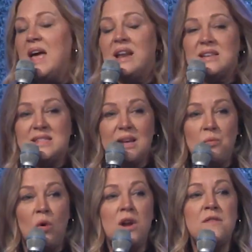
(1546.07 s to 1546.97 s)
And it
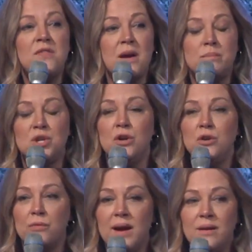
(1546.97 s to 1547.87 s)
said one of them
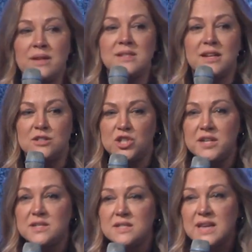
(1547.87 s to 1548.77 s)
turned around and said,
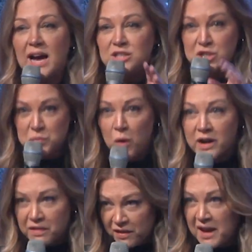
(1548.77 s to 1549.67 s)
Jesus, I just
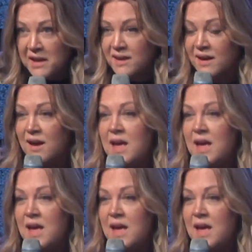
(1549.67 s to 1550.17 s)
want to thank you.